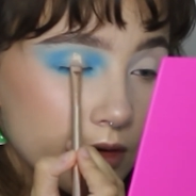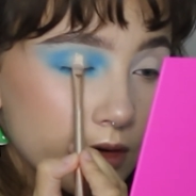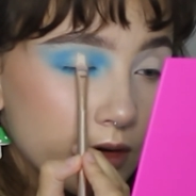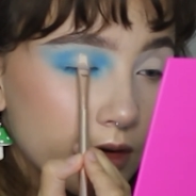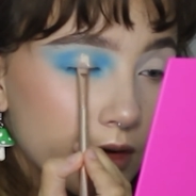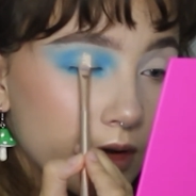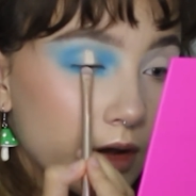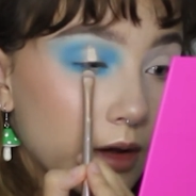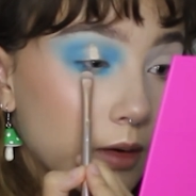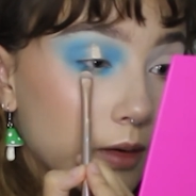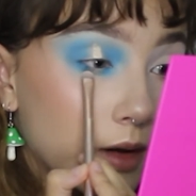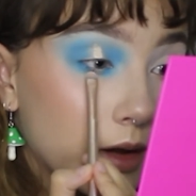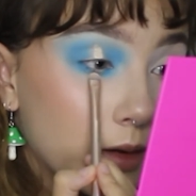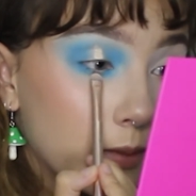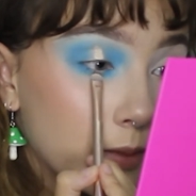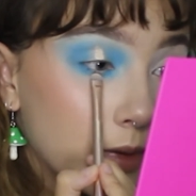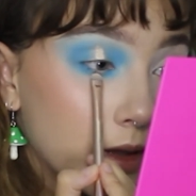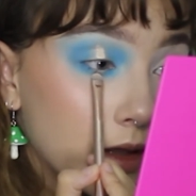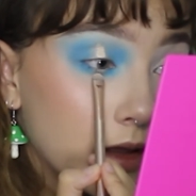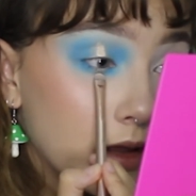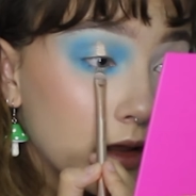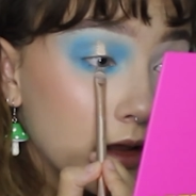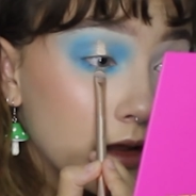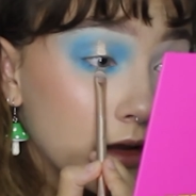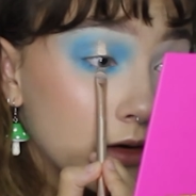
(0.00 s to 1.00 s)
go up
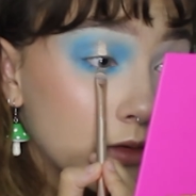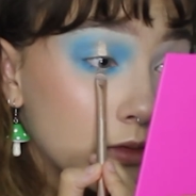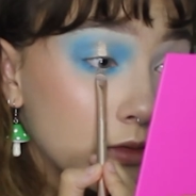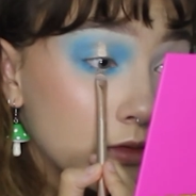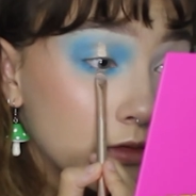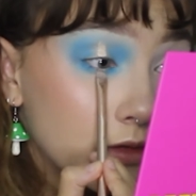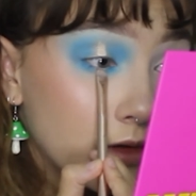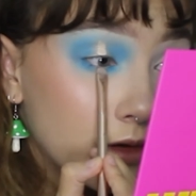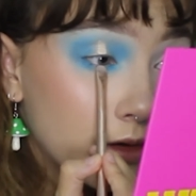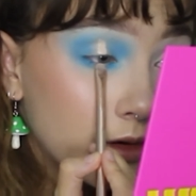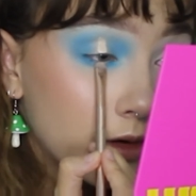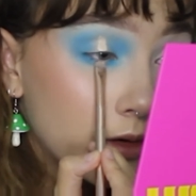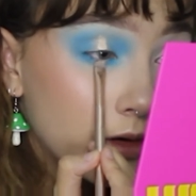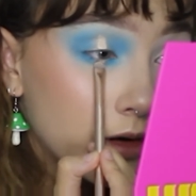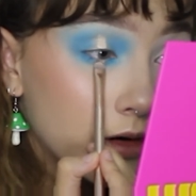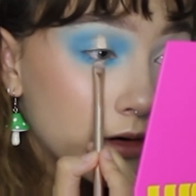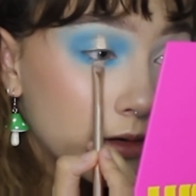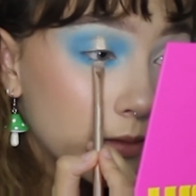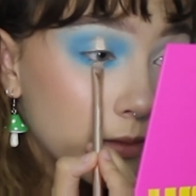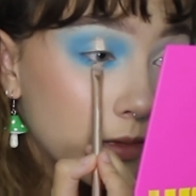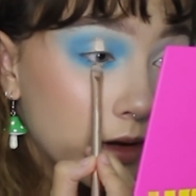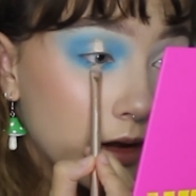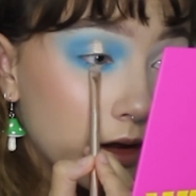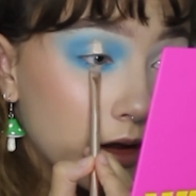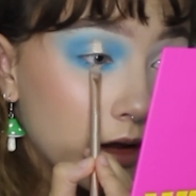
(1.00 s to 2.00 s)
here, and also go under
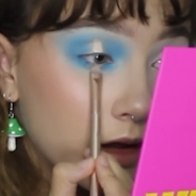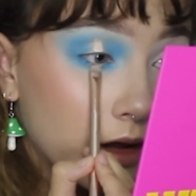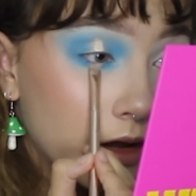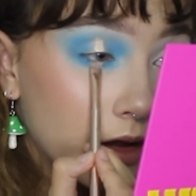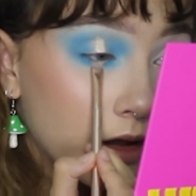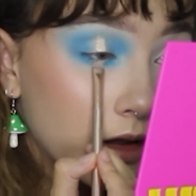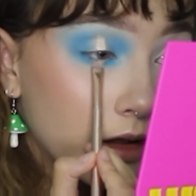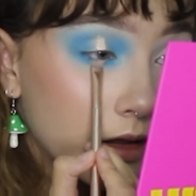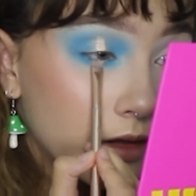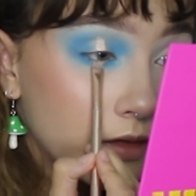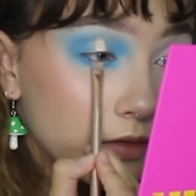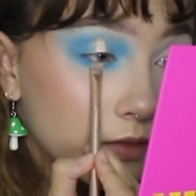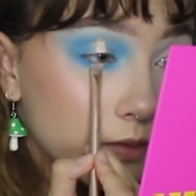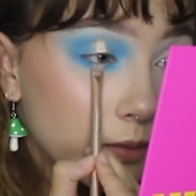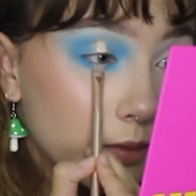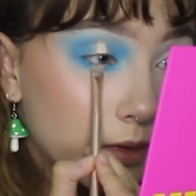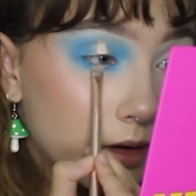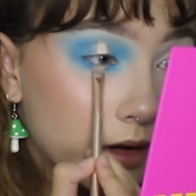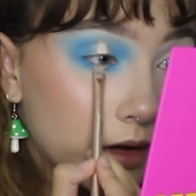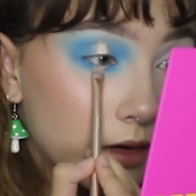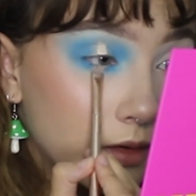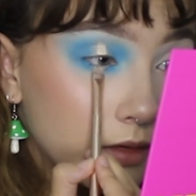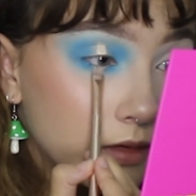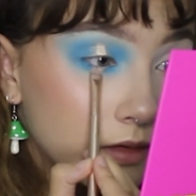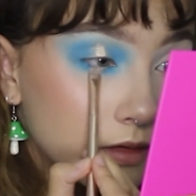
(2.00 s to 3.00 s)
my eye as
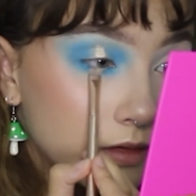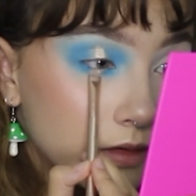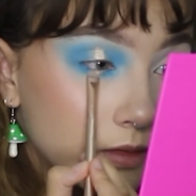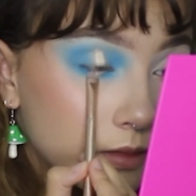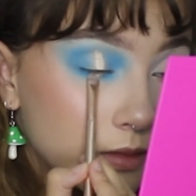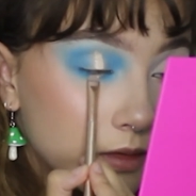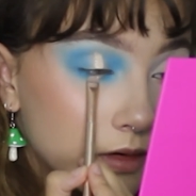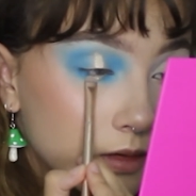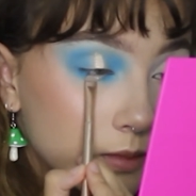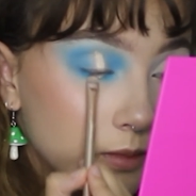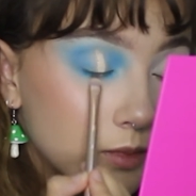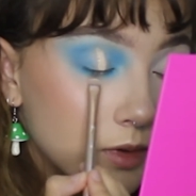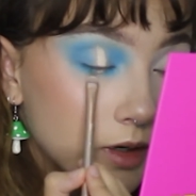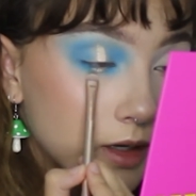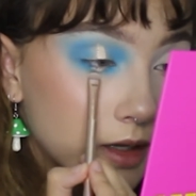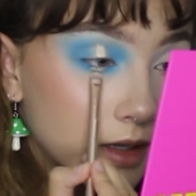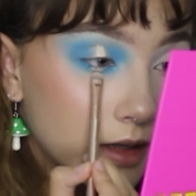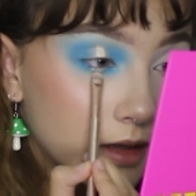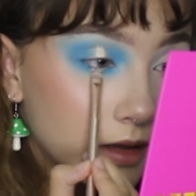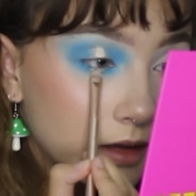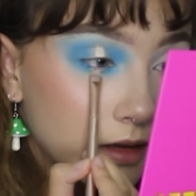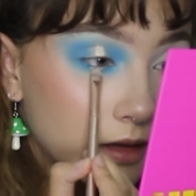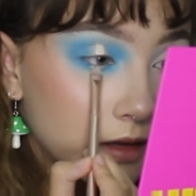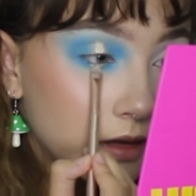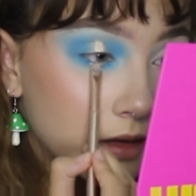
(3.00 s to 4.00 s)
well because I want to bring
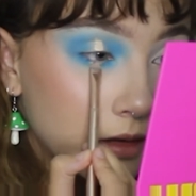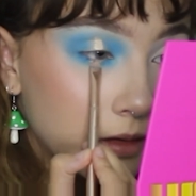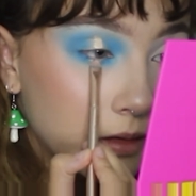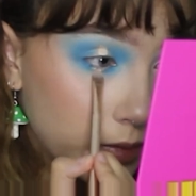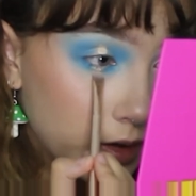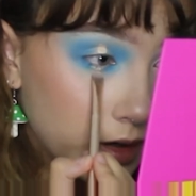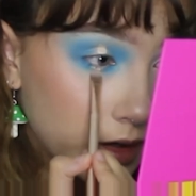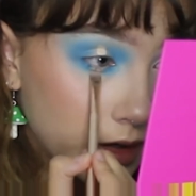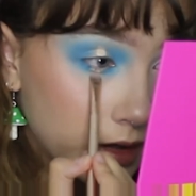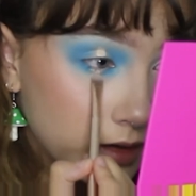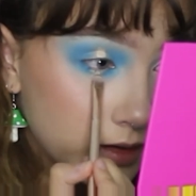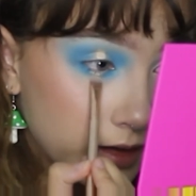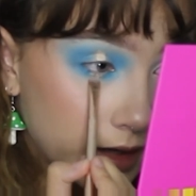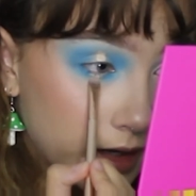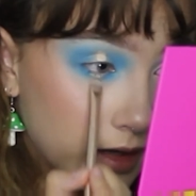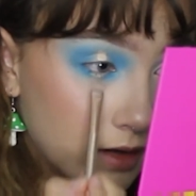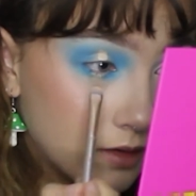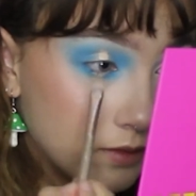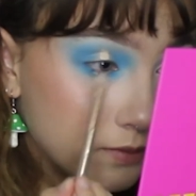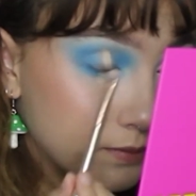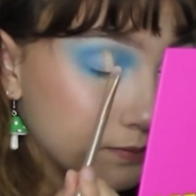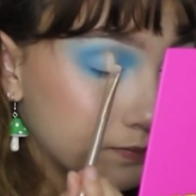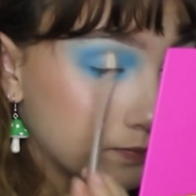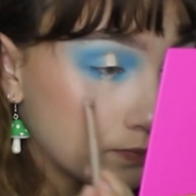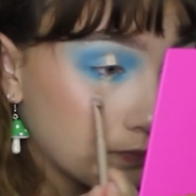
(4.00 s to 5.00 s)
it
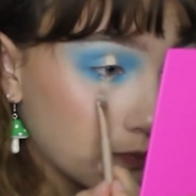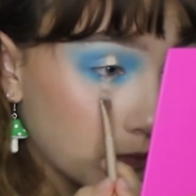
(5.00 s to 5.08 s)
down.